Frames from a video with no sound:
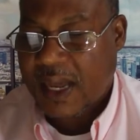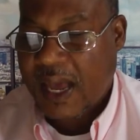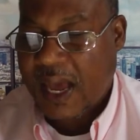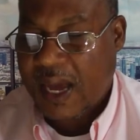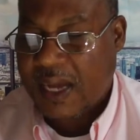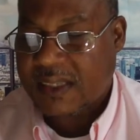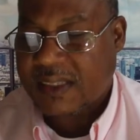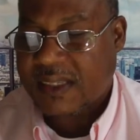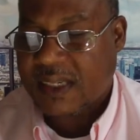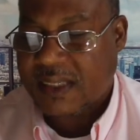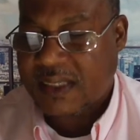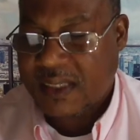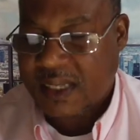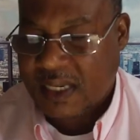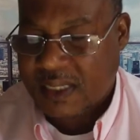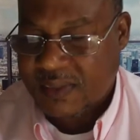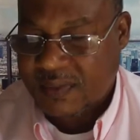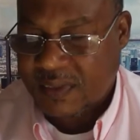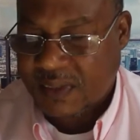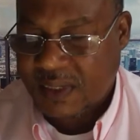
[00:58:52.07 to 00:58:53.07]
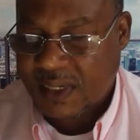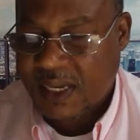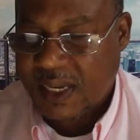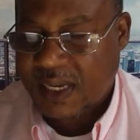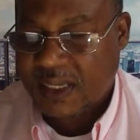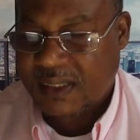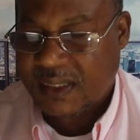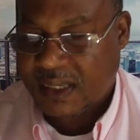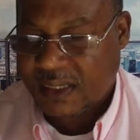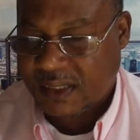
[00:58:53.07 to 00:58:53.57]
and successful
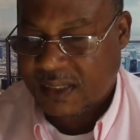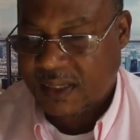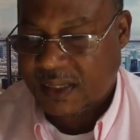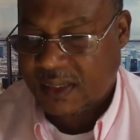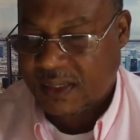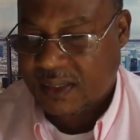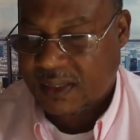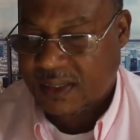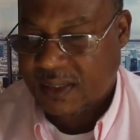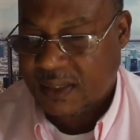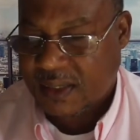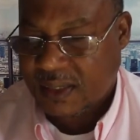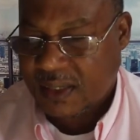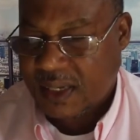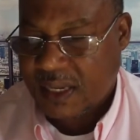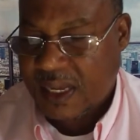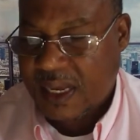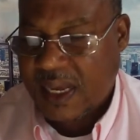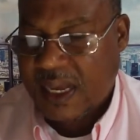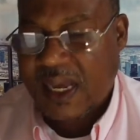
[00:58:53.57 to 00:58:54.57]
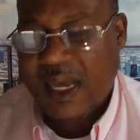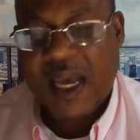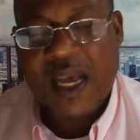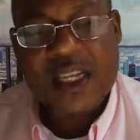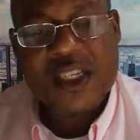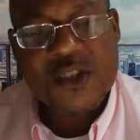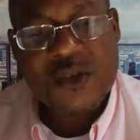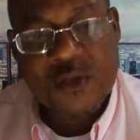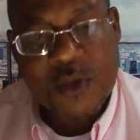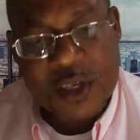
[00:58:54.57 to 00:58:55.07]
existence.
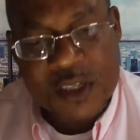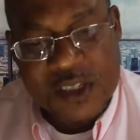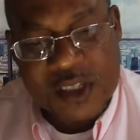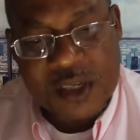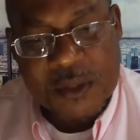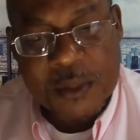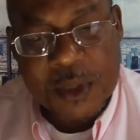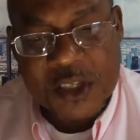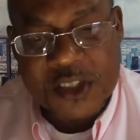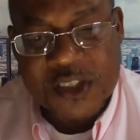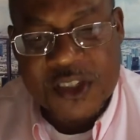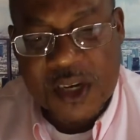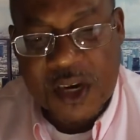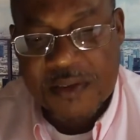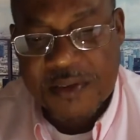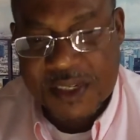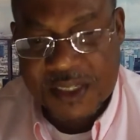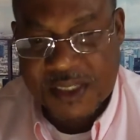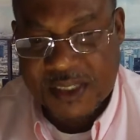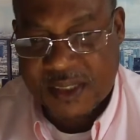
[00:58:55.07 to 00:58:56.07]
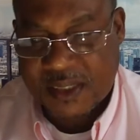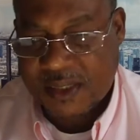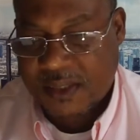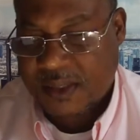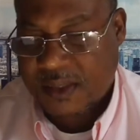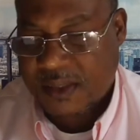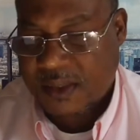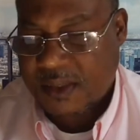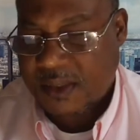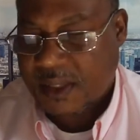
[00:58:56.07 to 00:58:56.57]
Its reasonable service
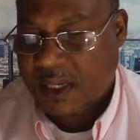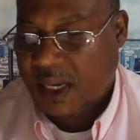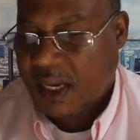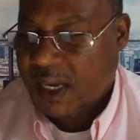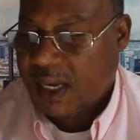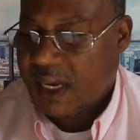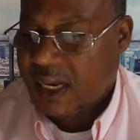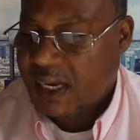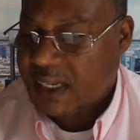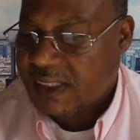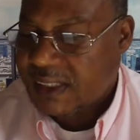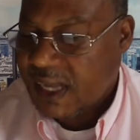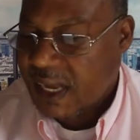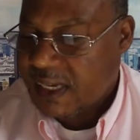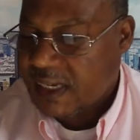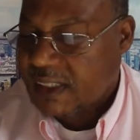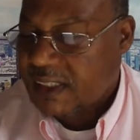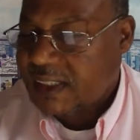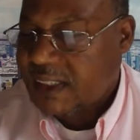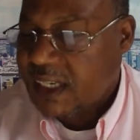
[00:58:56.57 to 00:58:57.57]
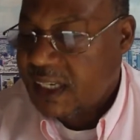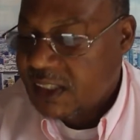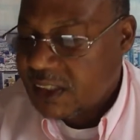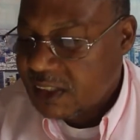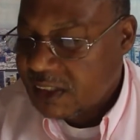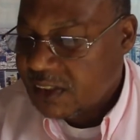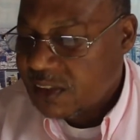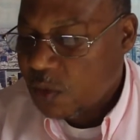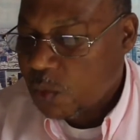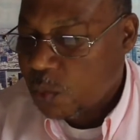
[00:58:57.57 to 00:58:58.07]
is that it
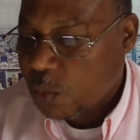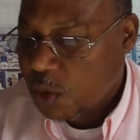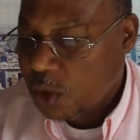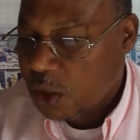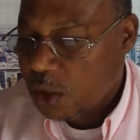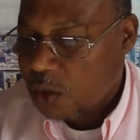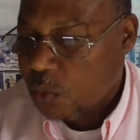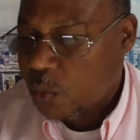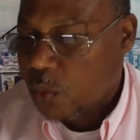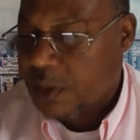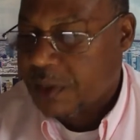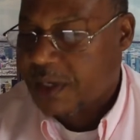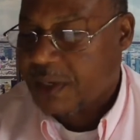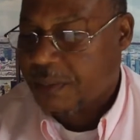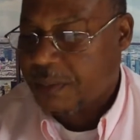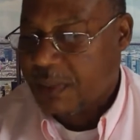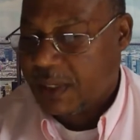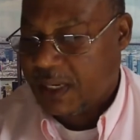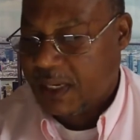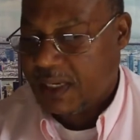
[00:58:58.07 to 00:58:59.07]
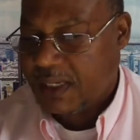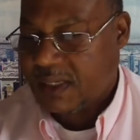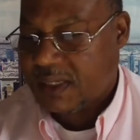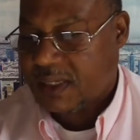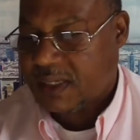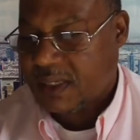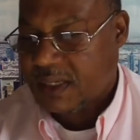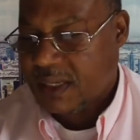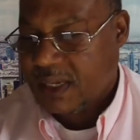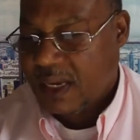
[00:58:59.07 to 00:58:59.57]
teaches the world what it
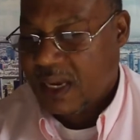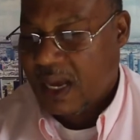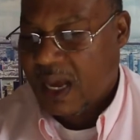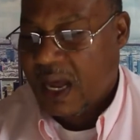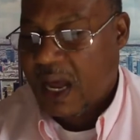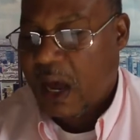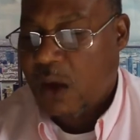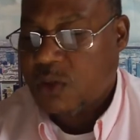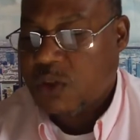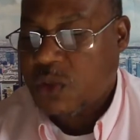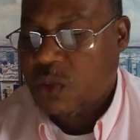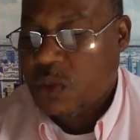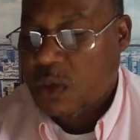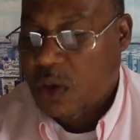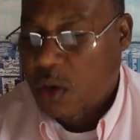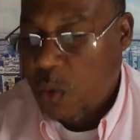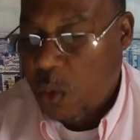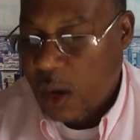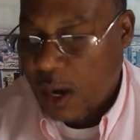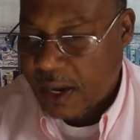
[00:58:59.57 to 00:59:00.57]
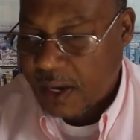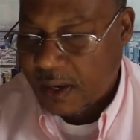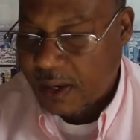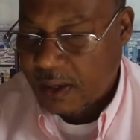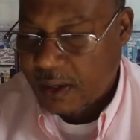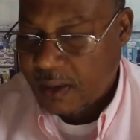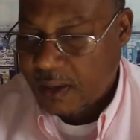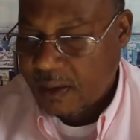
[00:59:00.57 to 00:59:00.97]
means, how to acquire,